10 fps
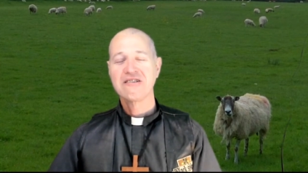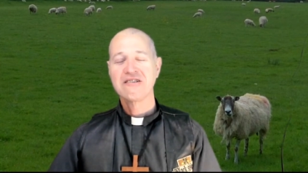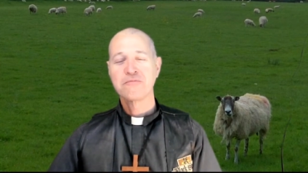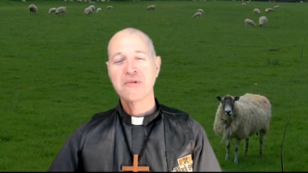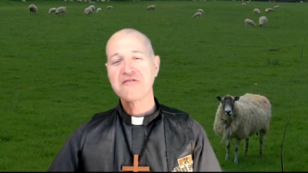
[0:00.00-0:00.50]

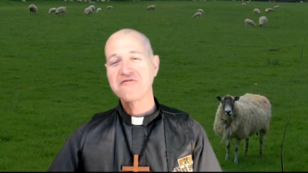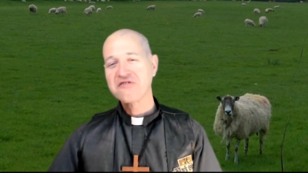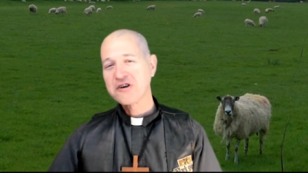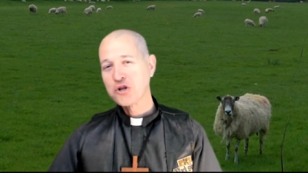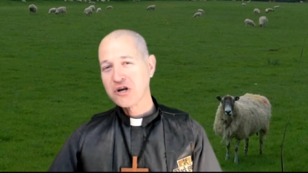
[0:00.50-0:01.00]
It might
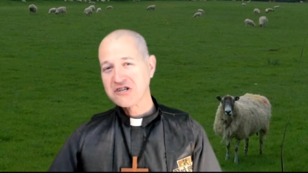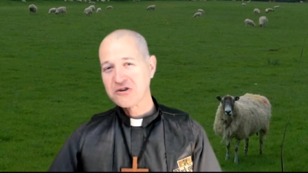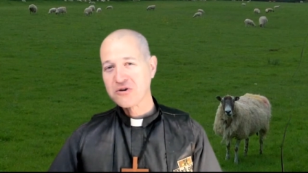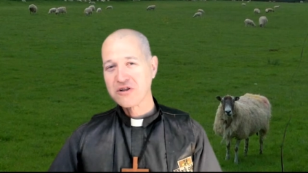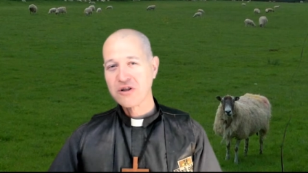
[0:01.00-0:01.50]
feel like you're
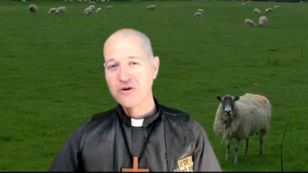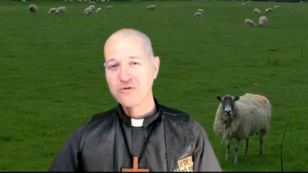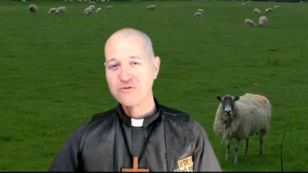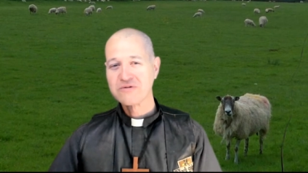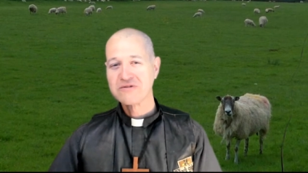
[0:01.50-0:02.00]

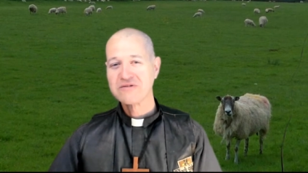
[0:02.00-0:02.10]
alone,